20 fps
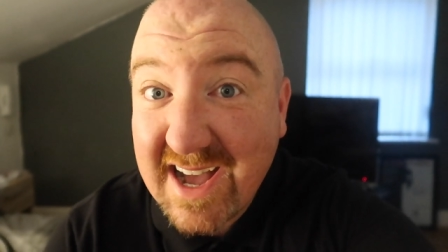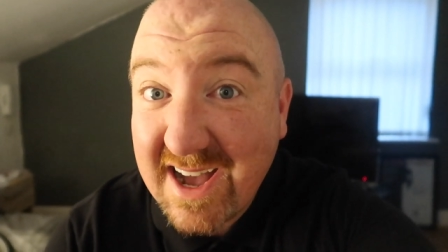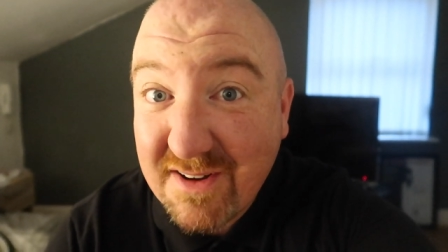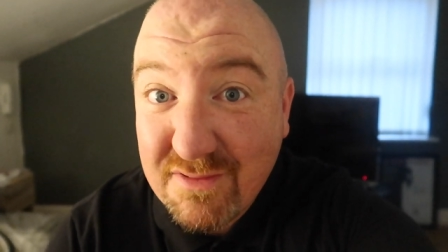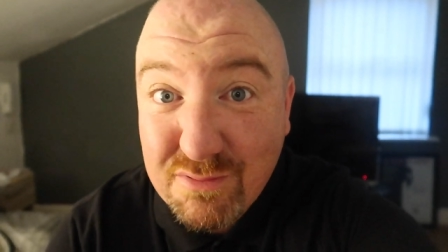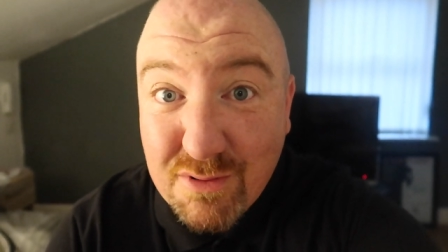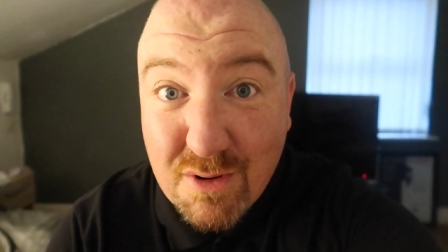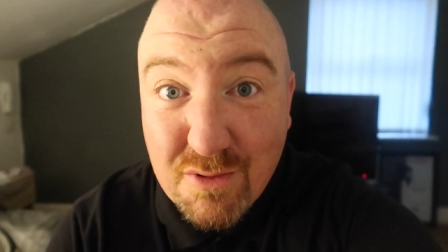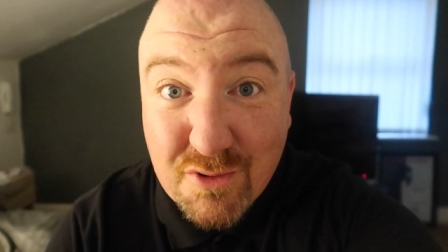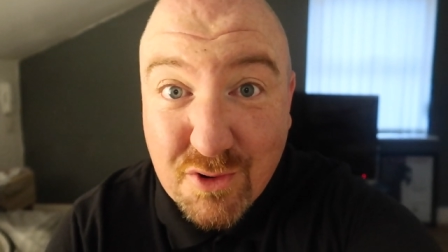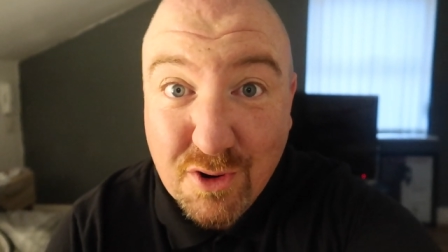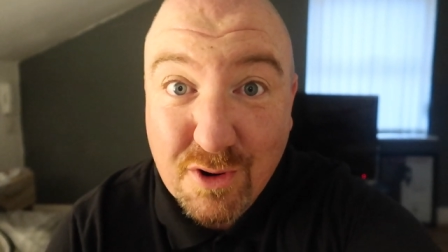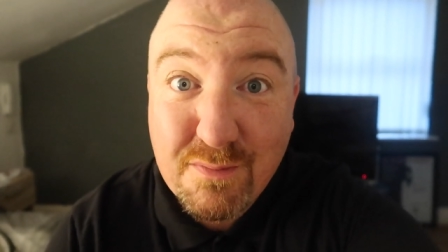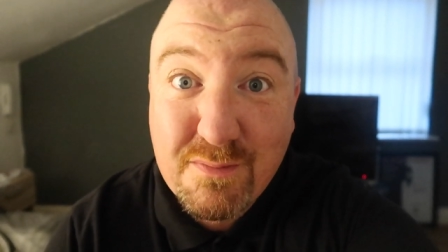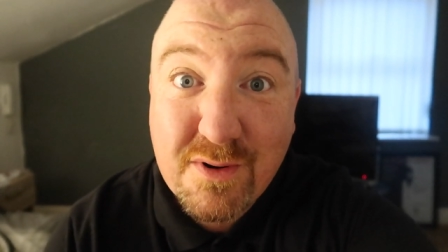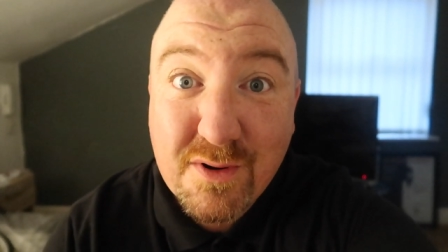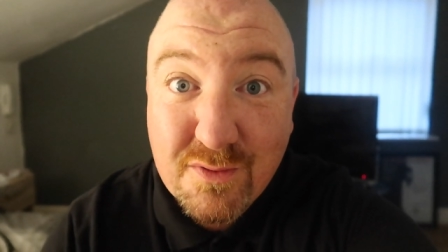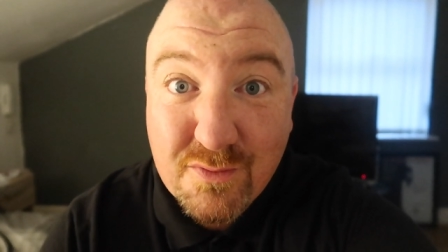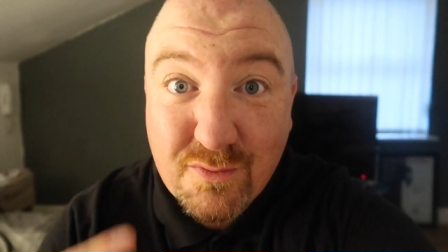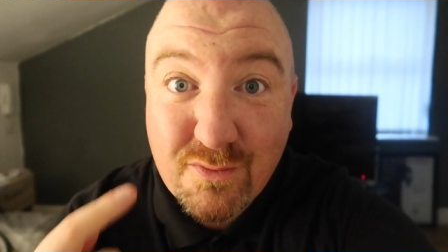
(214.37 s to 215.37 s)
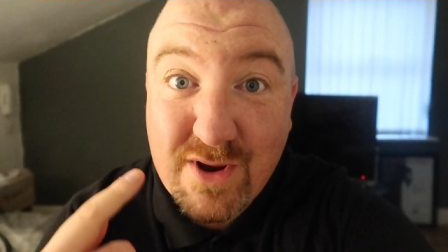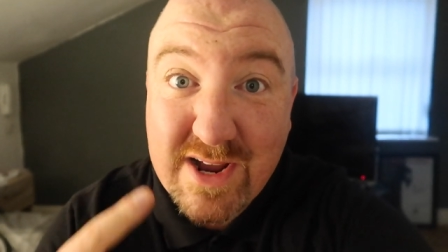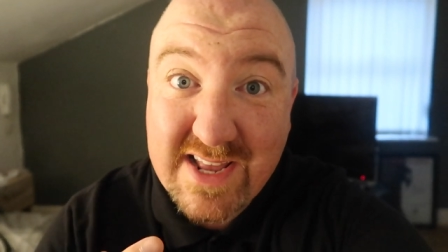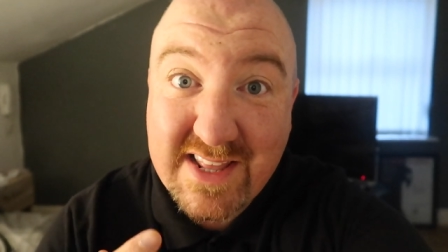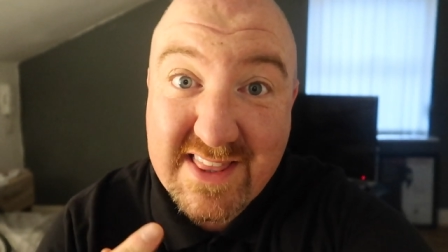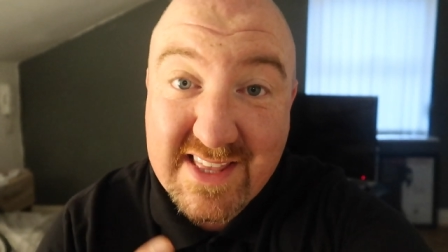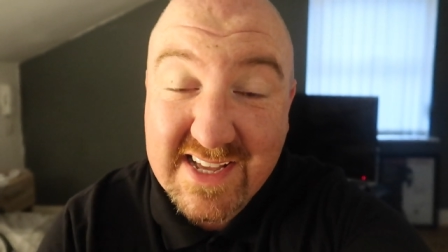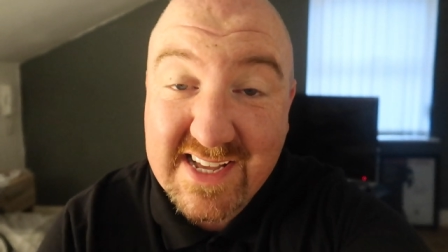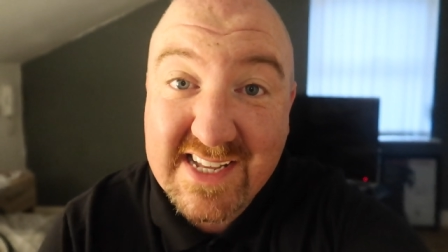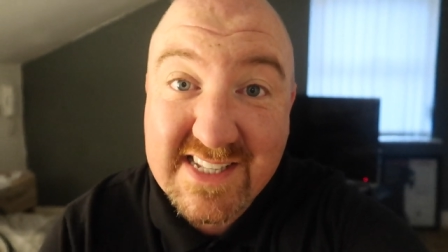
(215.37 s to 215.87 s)
i woke up
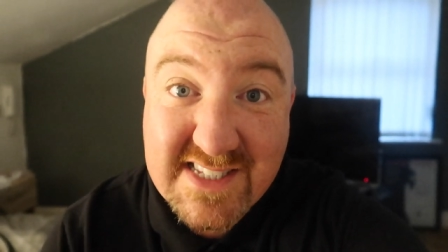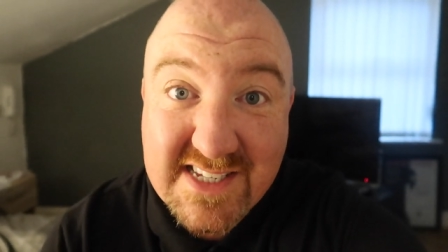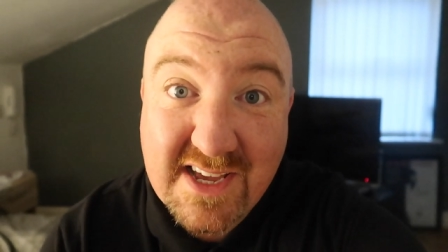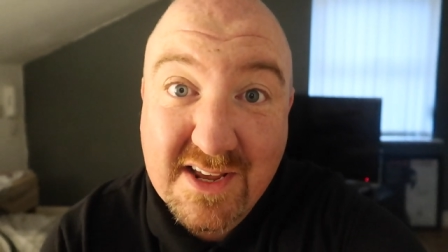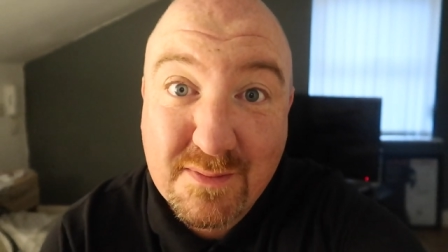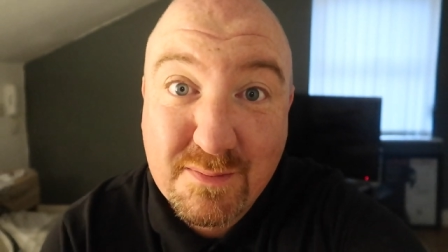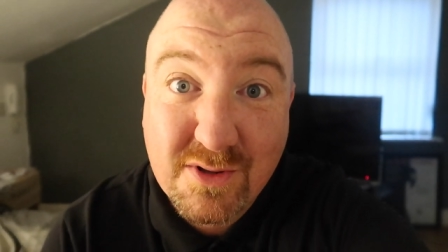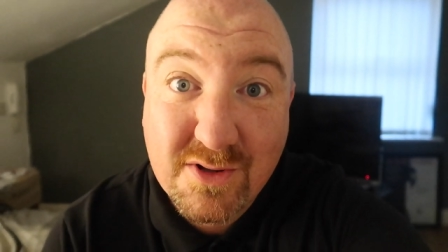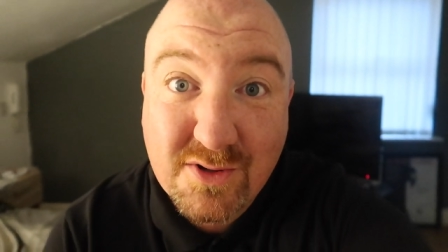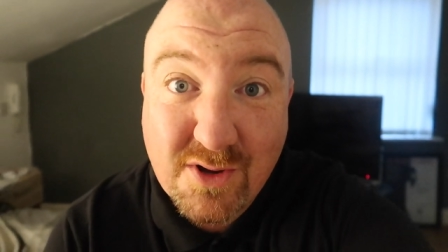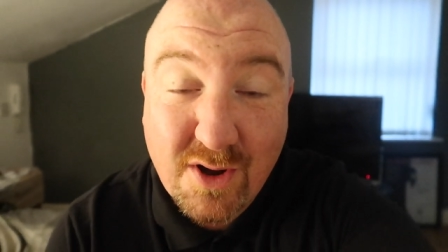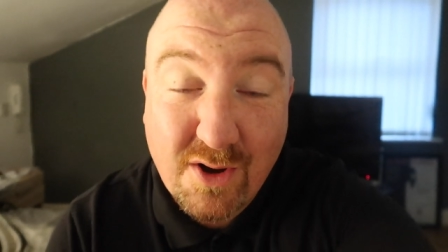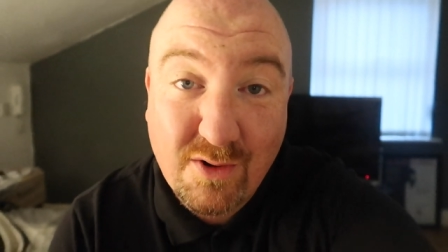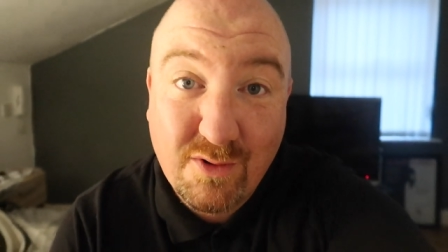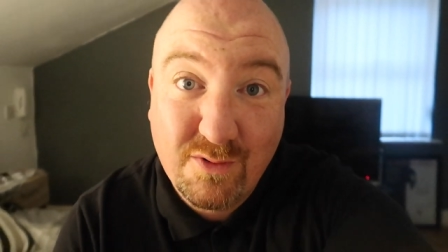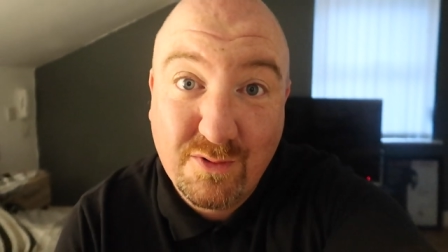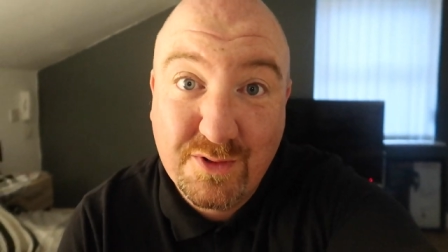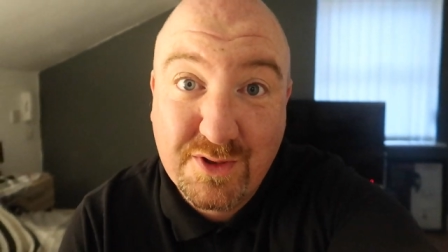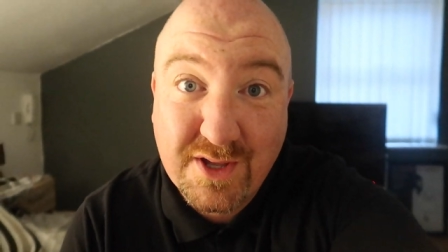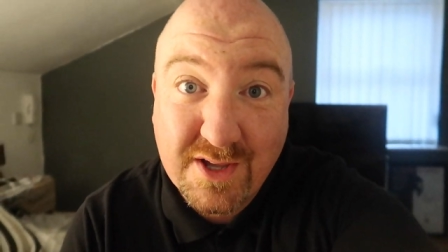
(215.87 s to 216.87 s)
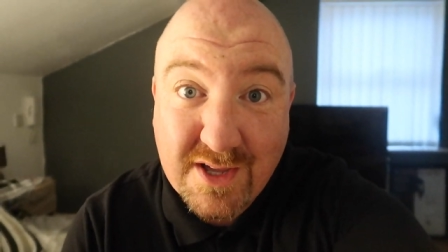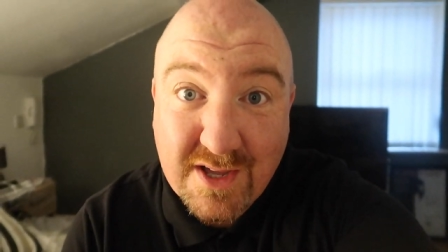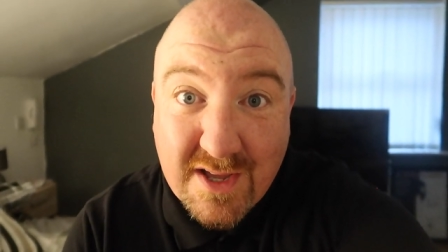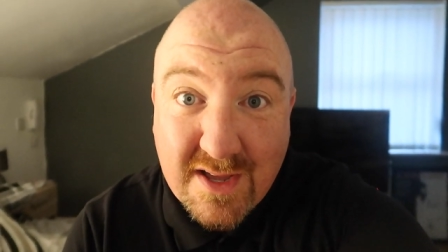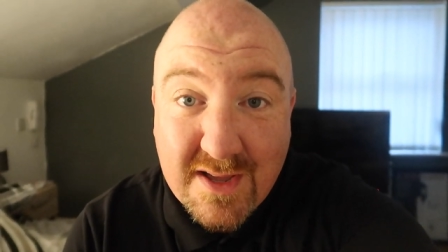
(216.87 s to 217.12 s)
with a terrible cold.